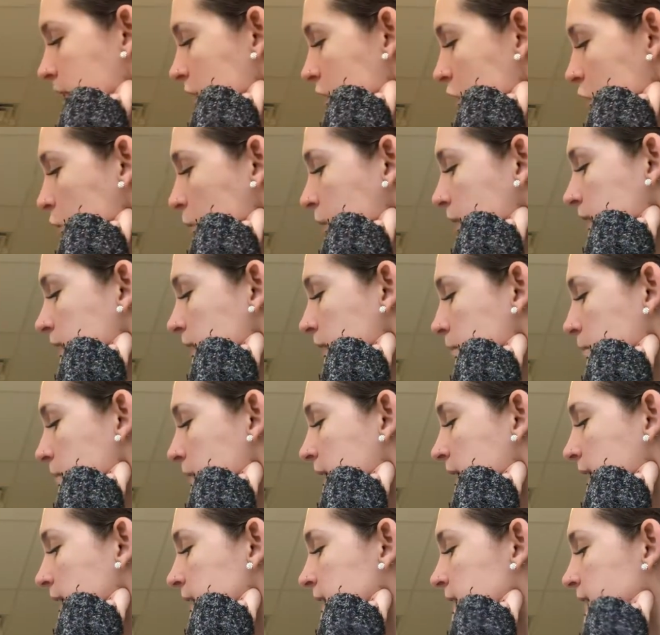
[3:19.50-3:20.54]
Within
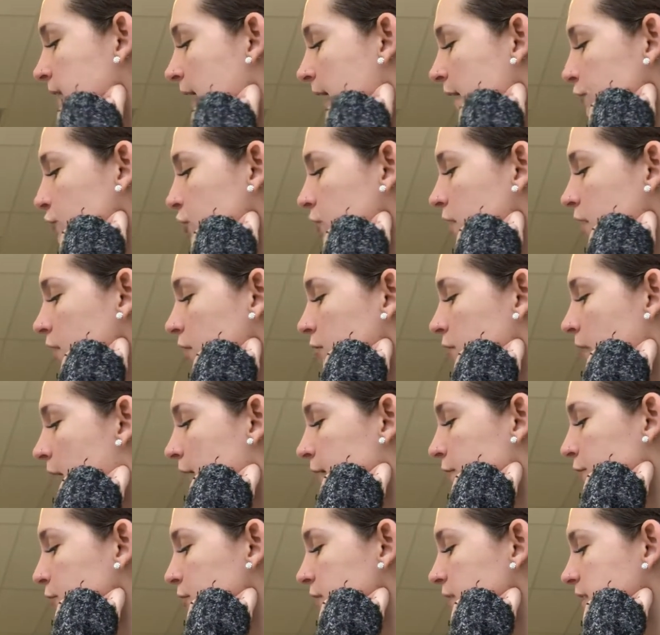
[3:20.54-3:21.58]
minutes after their
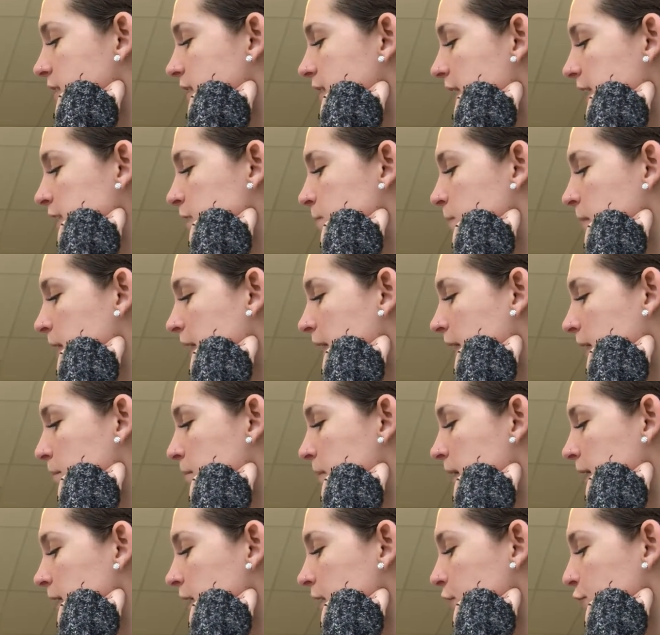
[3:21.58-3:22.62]
arrival, the states began
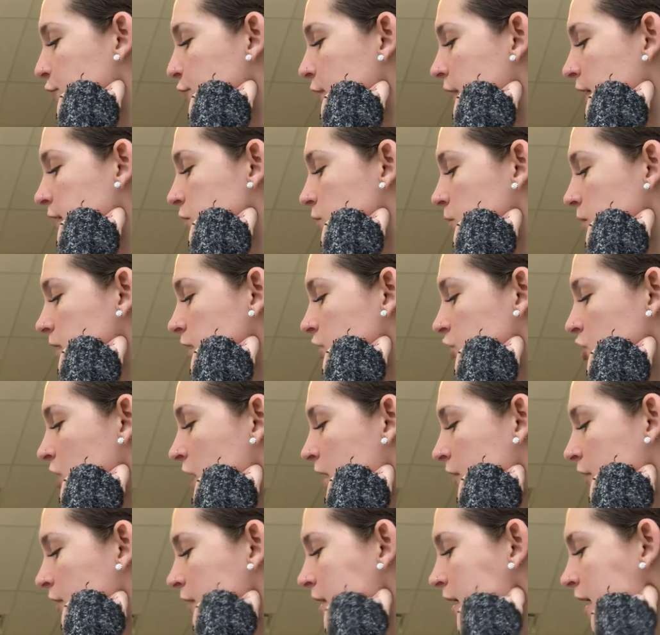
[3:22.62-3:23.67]
making friends with each
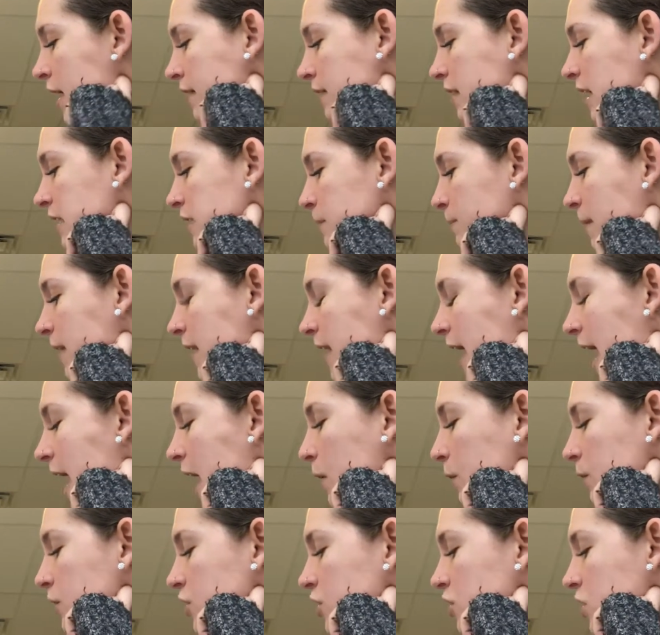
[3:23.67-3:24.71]
other. They spent
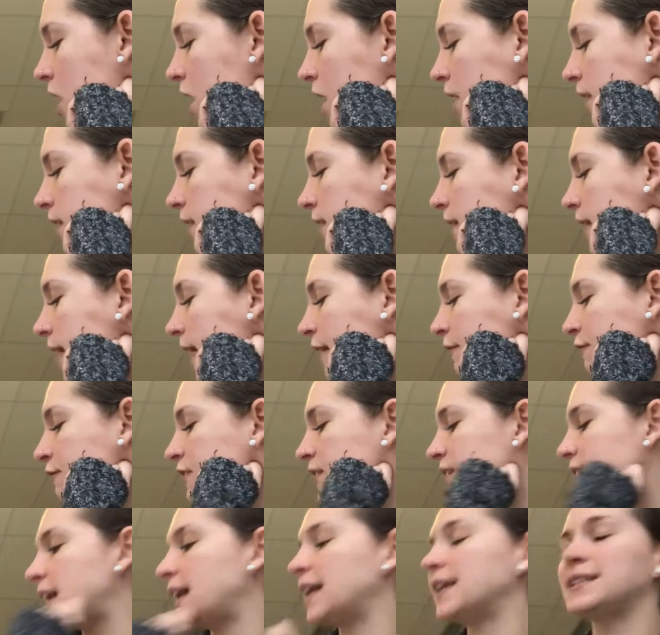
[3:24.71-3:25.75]
hours talking,
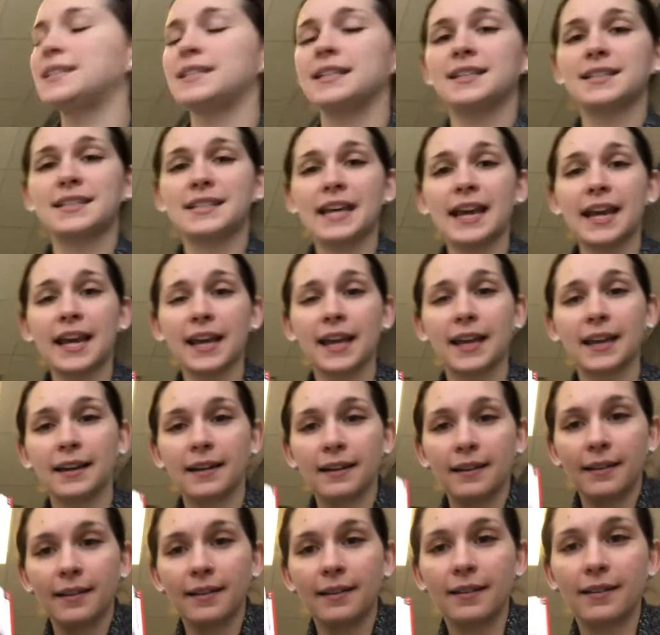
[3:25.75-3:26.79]
laughing, dancing,
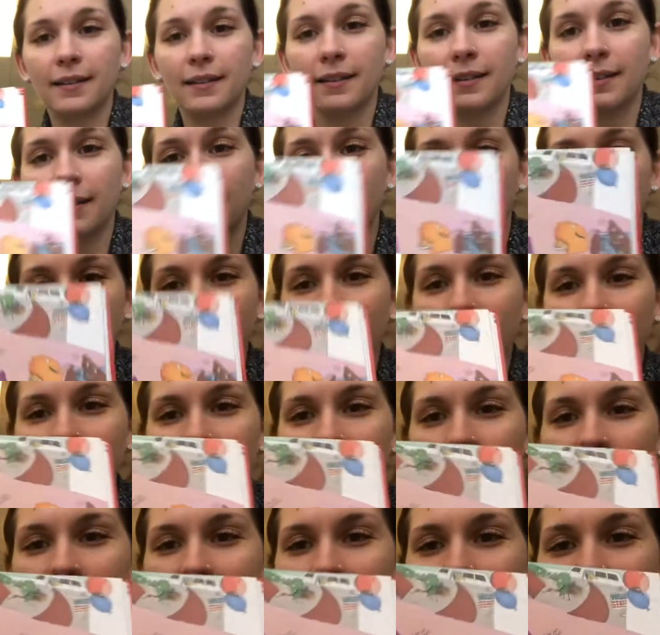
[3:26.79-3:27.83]
singing.
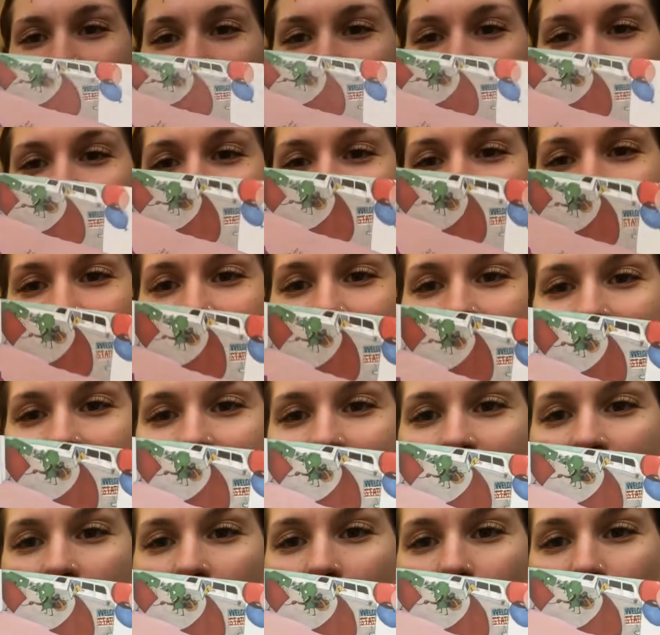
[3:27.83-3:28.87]
Look, there's Nevada.
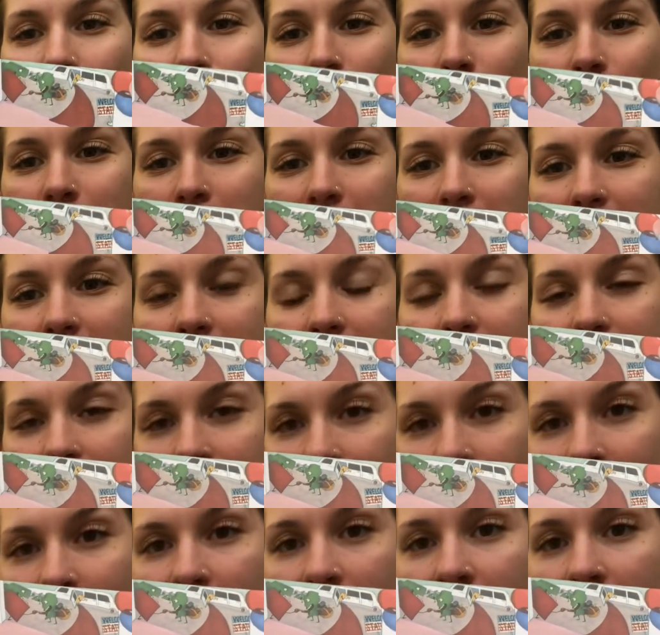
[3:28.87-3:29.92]
Home means
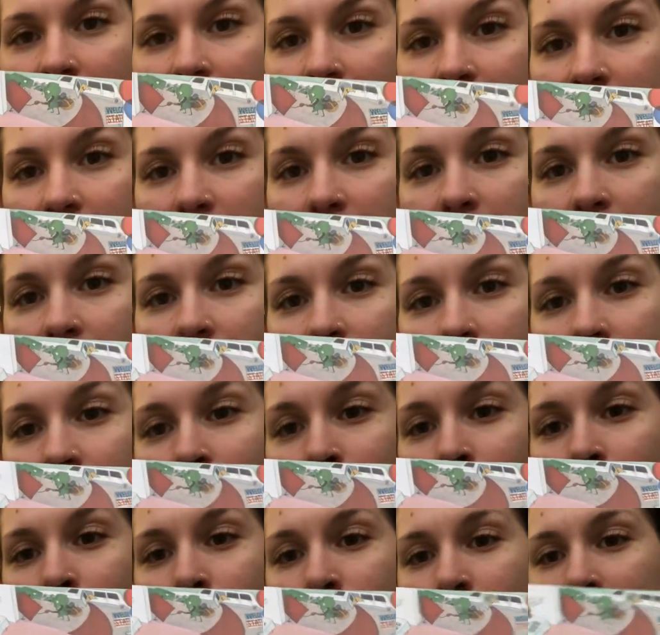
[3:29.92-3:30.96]
Nevada.
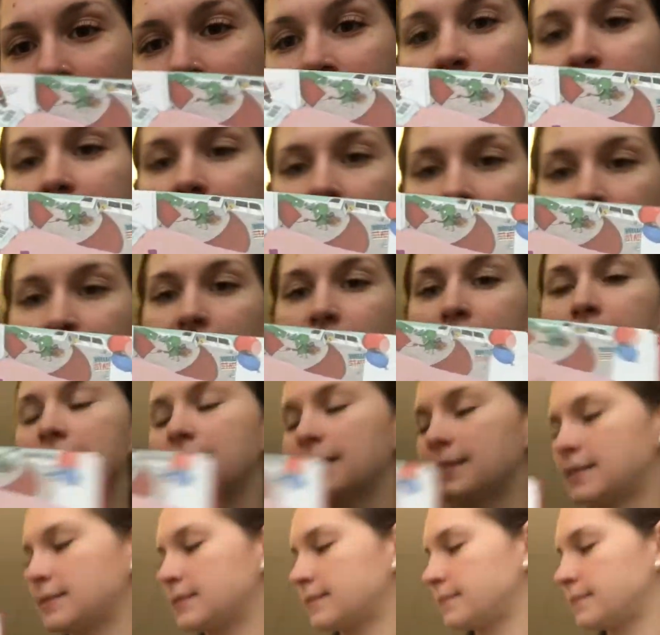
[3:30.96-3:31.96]
Home means the hills.